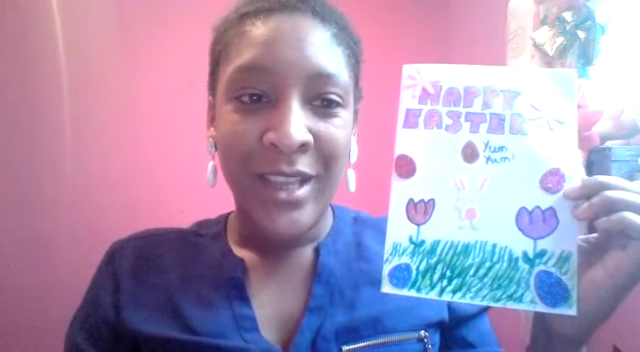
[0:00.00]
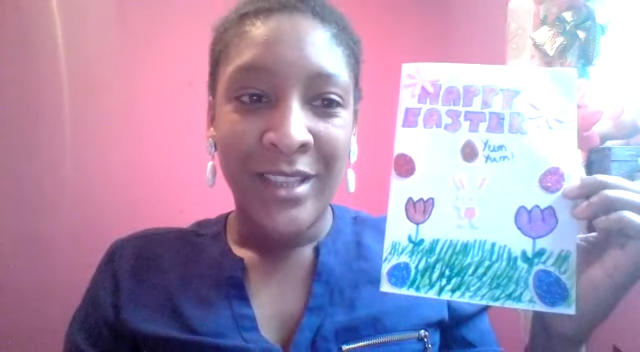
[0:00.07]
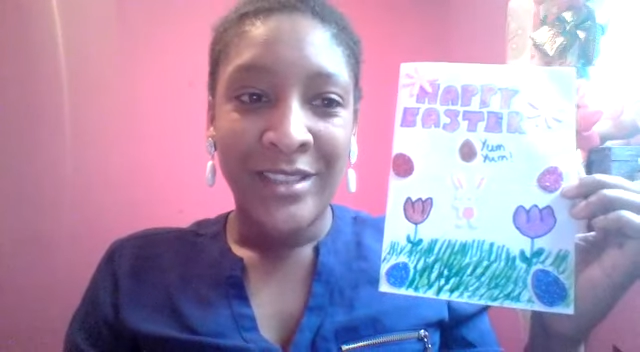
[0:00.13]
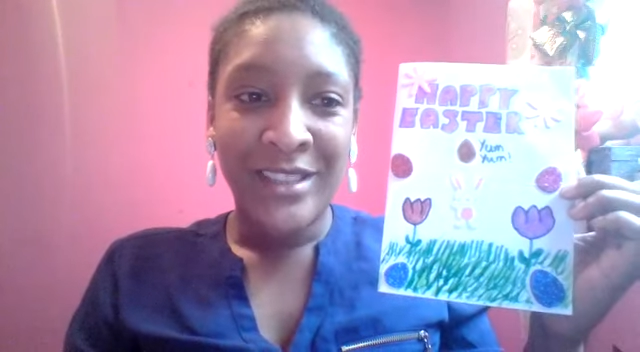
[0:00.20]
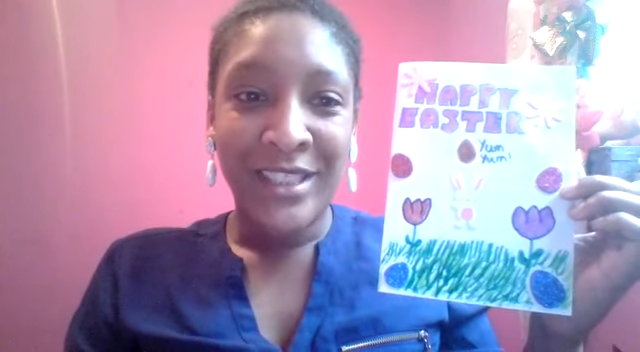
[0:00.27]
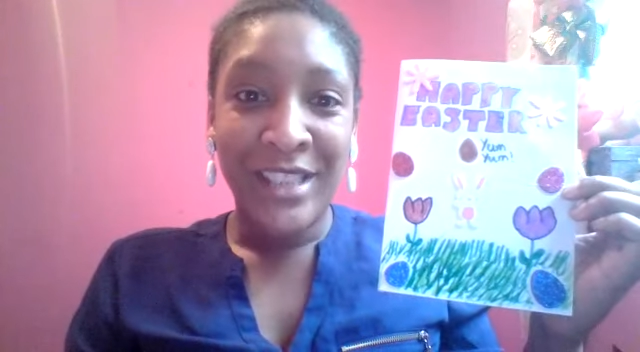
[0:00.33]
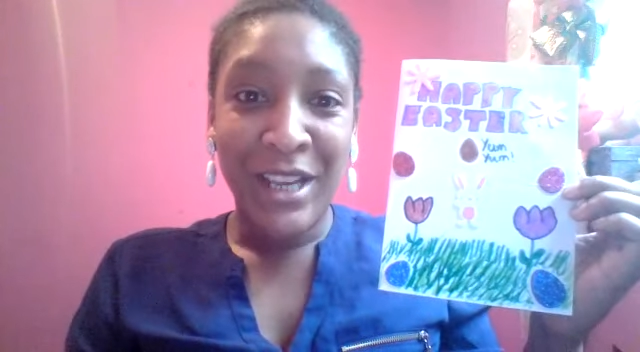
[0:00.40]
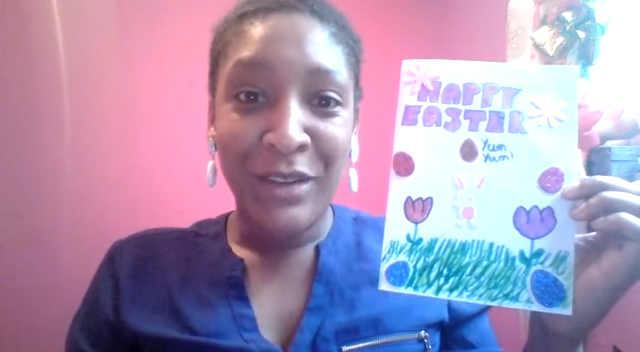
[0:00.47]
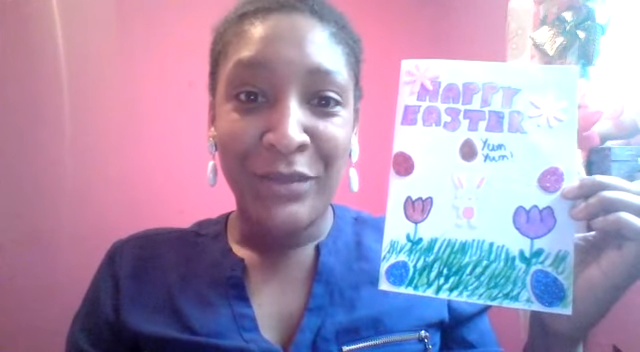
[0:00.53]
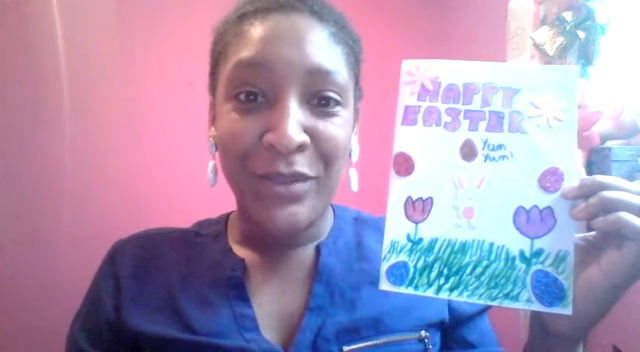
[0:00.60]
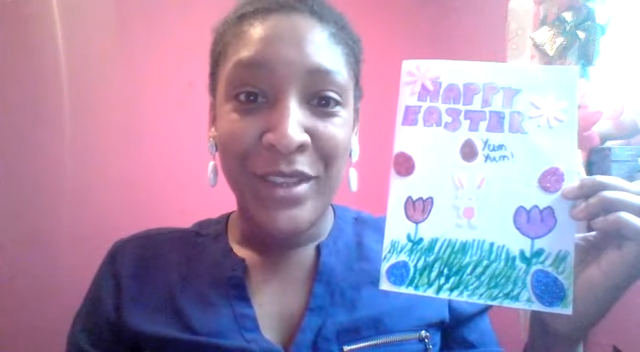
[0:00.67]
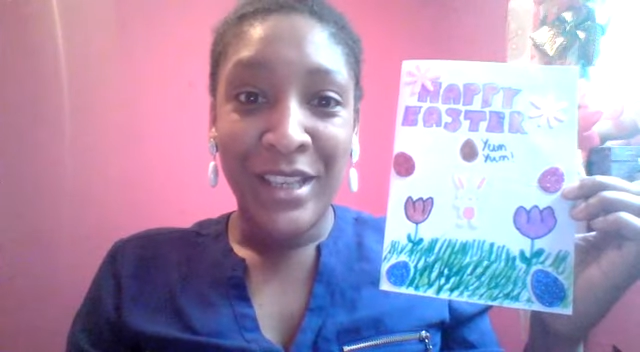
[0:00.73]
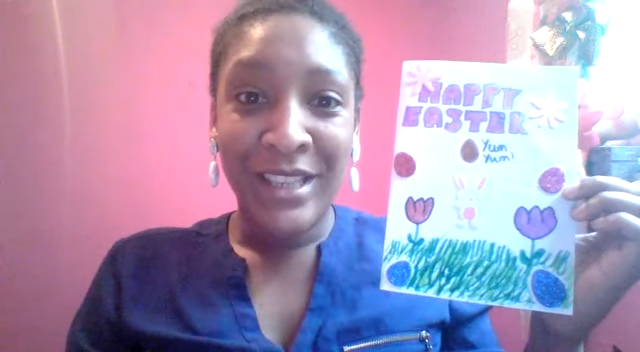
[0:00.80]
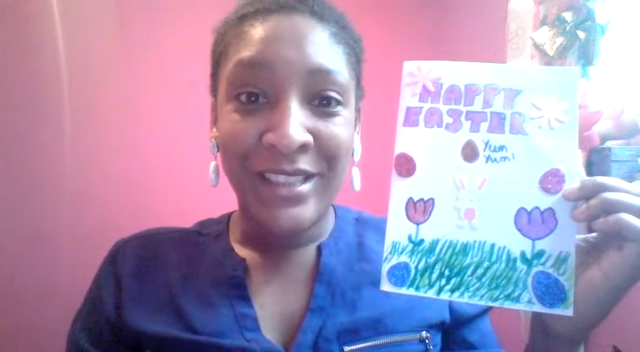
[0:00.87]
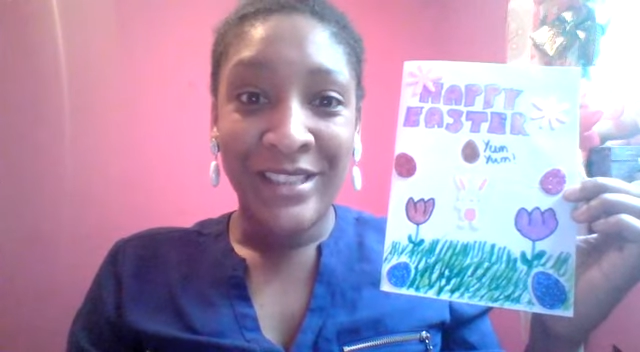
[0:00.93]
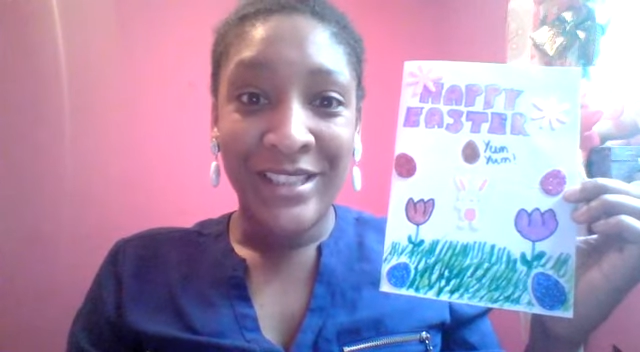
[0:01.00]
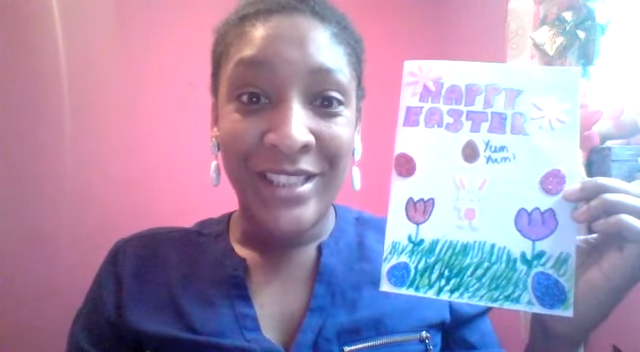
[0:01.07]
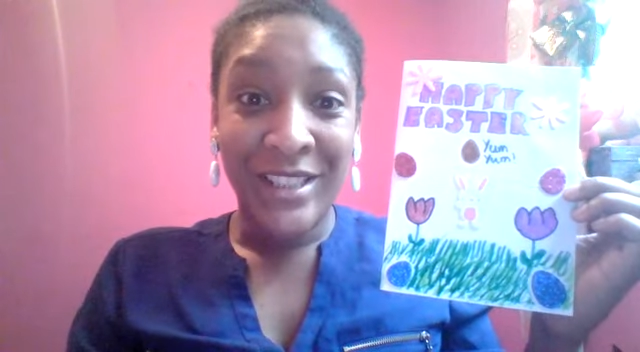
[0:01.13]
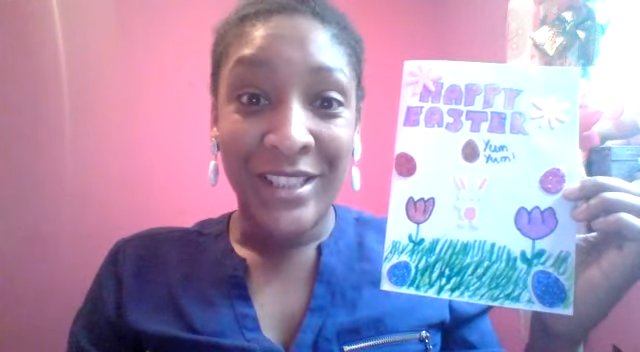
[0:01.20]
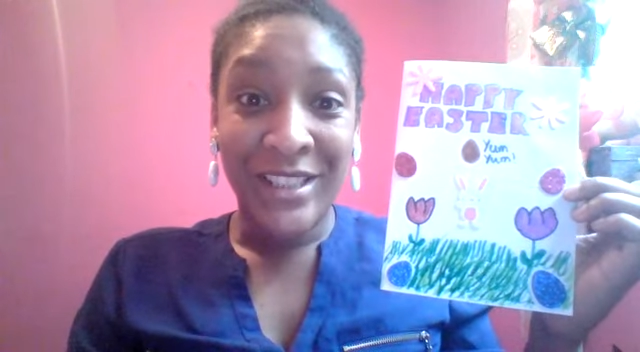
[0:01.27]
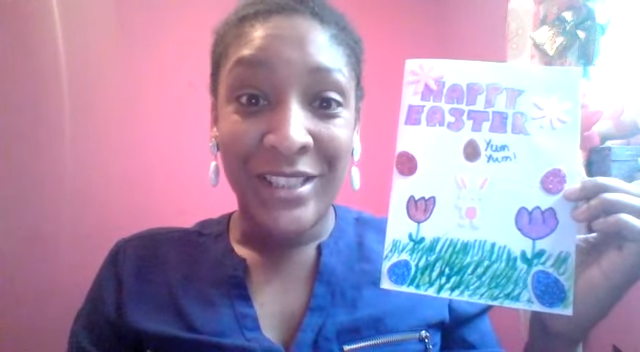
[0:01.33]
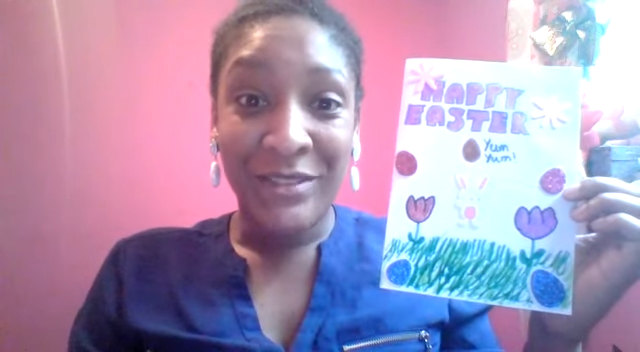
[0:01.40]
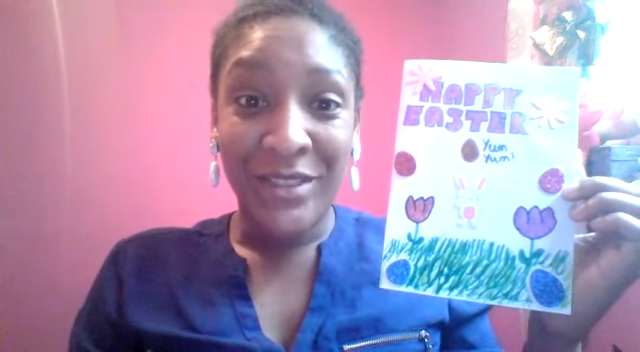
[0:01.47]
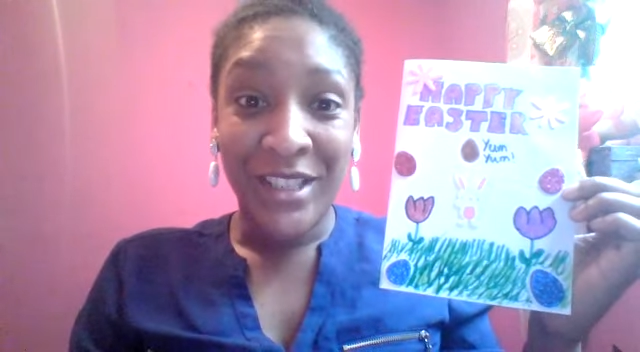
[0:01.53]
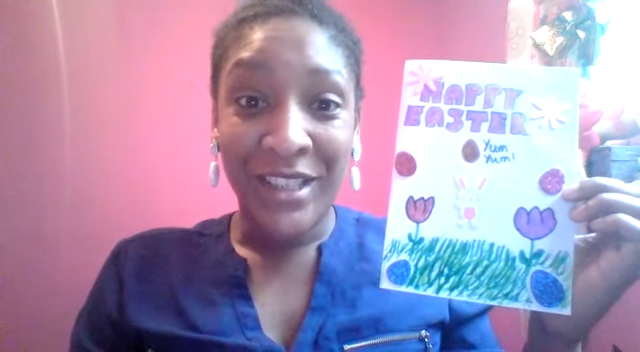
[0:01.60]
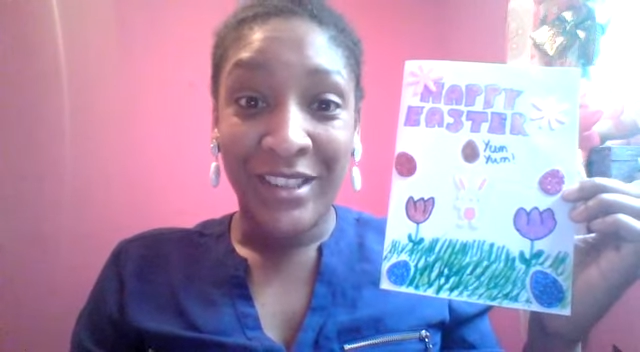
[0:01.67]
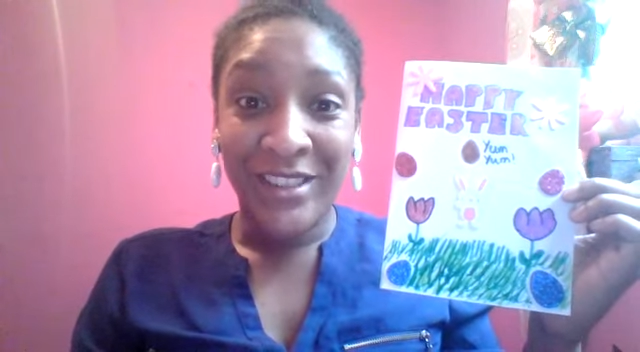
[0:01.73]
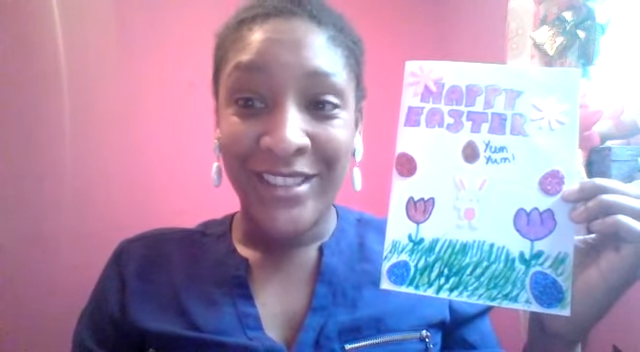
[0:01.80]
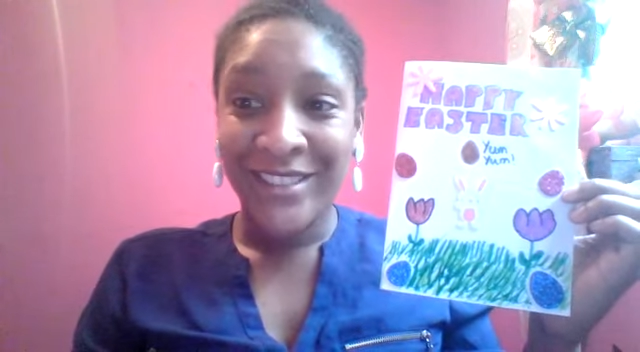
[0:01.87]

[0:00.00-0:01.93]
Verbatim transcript: So now for the inside of the card.